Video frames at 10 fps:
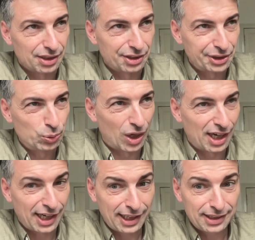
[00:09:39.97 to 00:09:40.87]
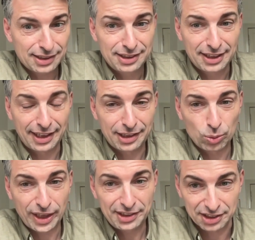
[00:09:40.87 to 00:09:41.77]
U I
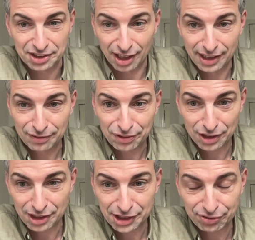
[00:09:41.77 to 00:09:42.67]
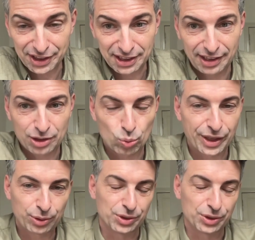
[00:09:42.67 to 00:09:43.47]
takeaway, design philosophy takeaway,